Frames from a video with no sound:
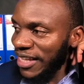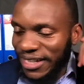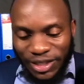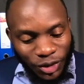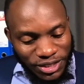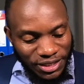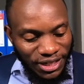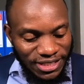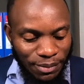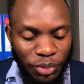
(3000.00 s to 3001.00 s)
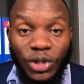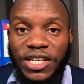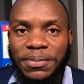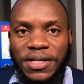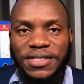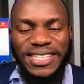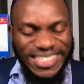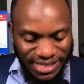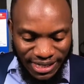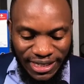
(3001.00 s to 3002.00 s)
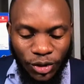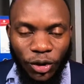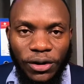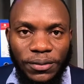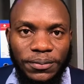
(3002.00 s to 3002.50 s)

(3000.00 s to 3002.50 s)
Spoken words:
that nicotine as a pure substance is illegal,